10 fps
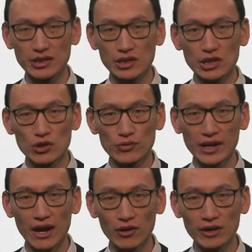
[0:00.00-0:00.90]

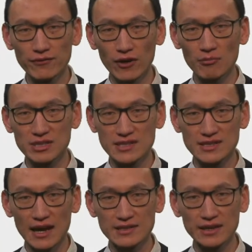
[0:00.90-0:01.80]
Recalling from the
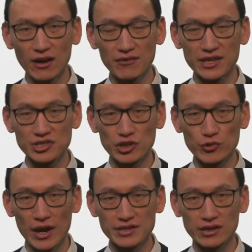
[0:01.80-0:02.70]
sizing of the
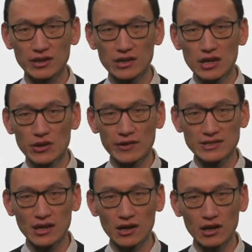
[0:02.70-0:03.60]
generator, with
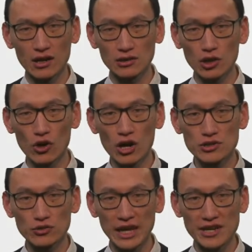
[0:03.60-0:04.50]
a lower
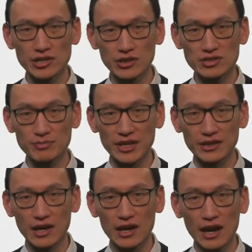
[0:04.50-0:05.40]
rotational speed
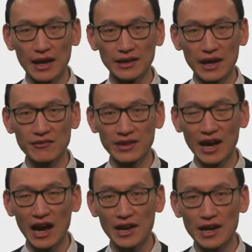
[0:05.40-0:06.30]
and even
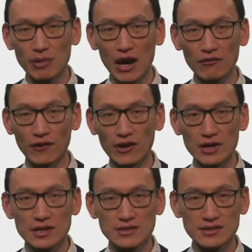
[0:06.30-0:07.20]
higher power,
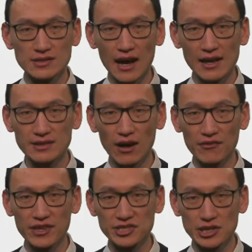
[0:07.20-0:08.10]
the size of
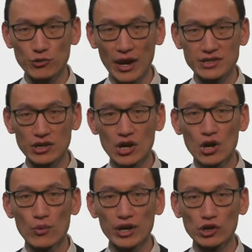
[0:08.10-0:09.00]
the generator
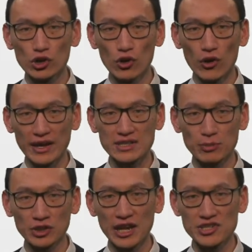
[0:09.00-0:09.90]
will grow
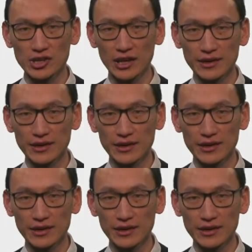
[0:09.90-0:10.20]
exponentially.